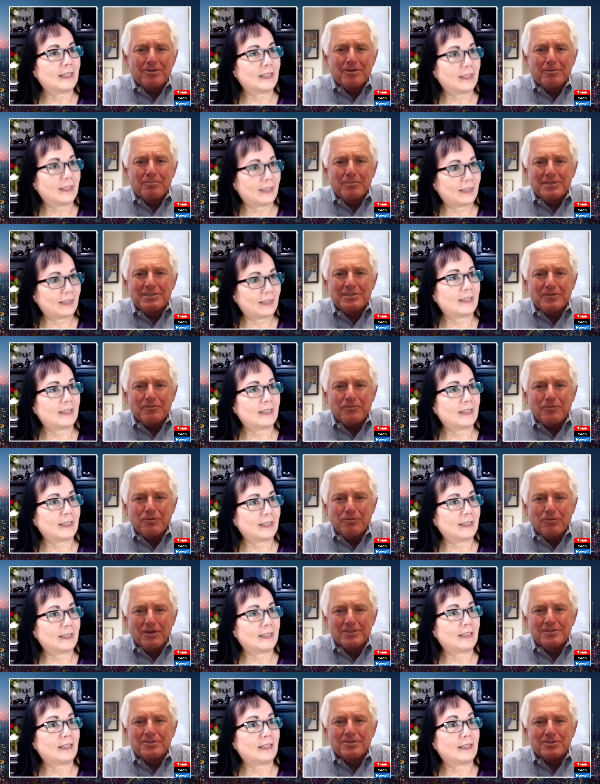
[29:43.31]
Speaker 1: agreements if
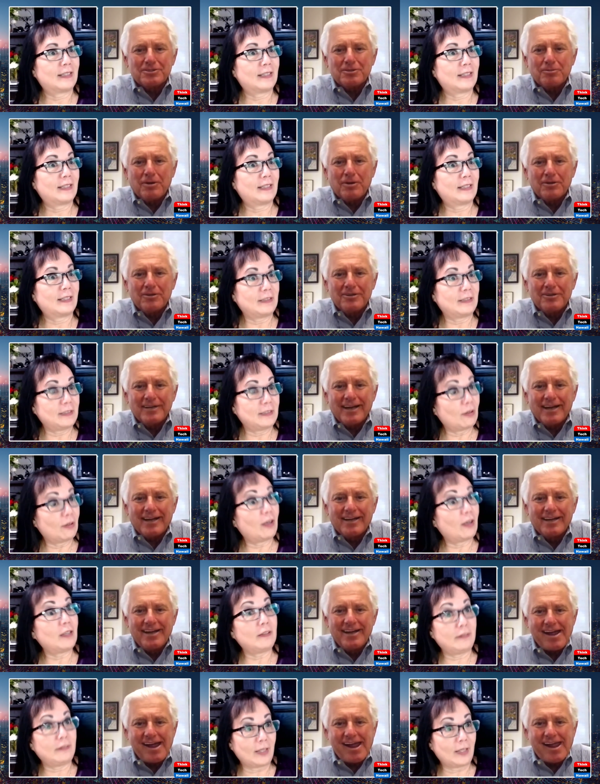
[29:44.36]
you want to some other
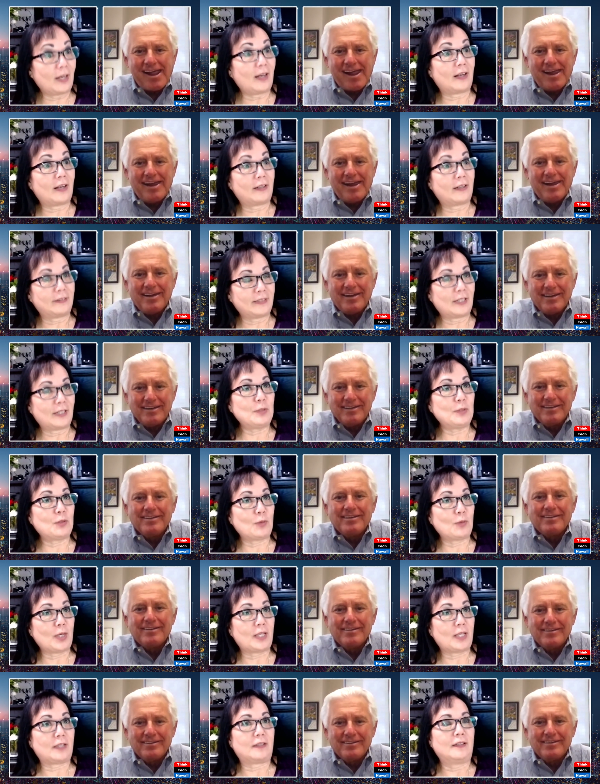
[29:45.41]
day.
Speaker 2: Yeah, that'd be
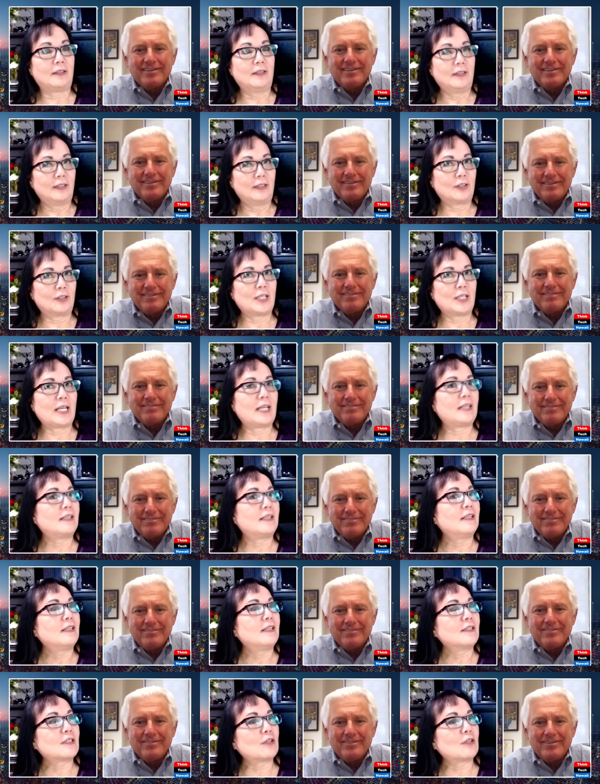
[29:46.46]
great.
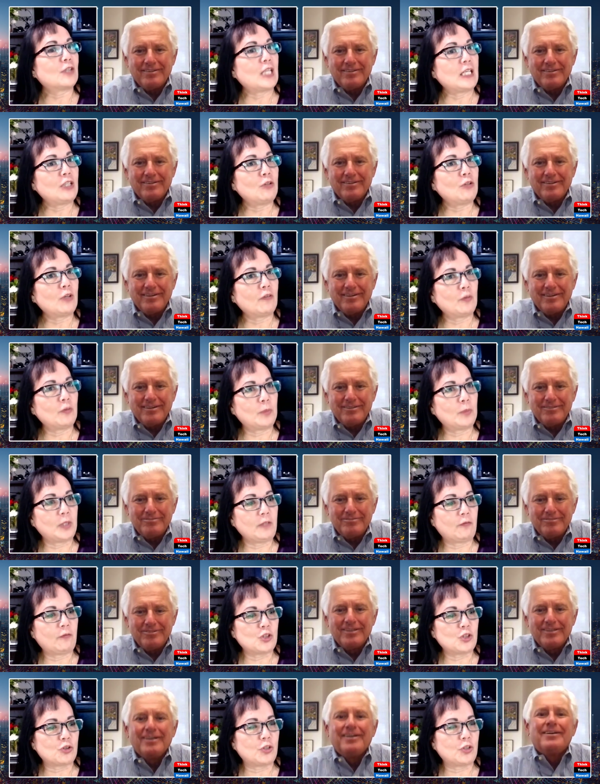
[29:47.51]
Okay. So thank you
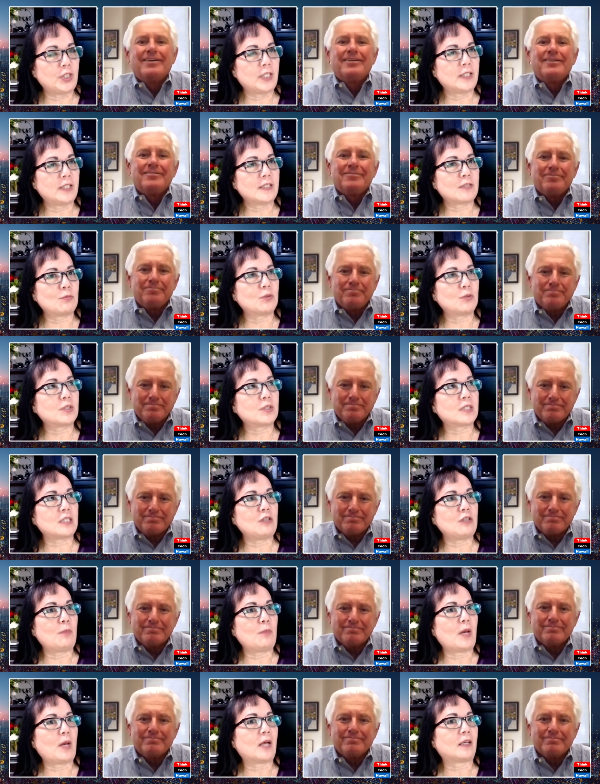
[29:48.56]
everybody for joining us. We'll
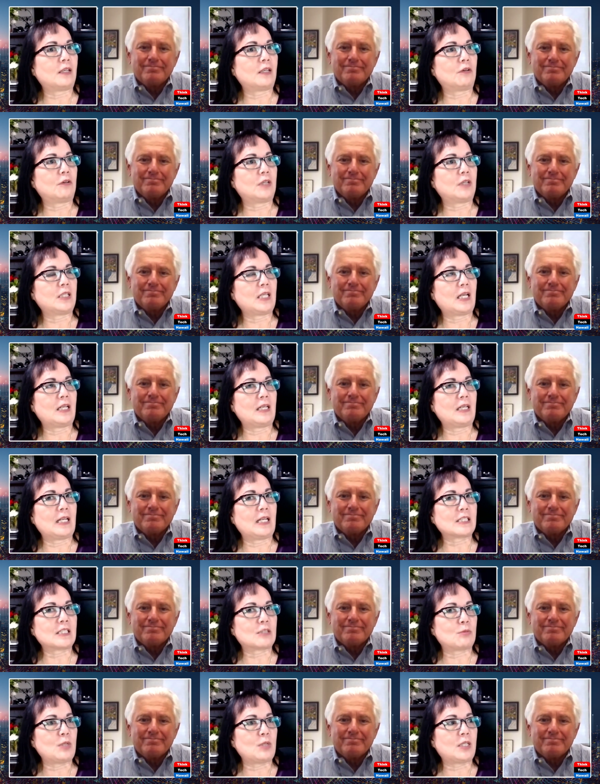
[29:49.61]
see you back here again
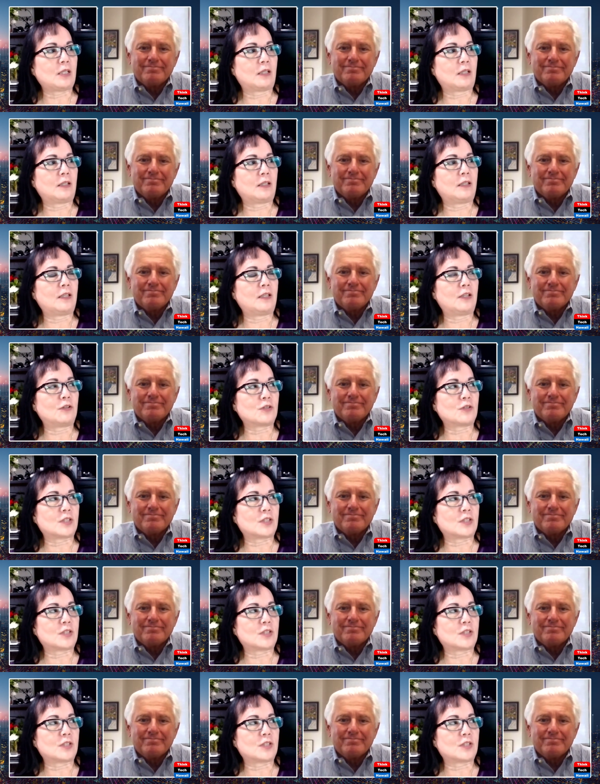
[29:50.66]
next week on another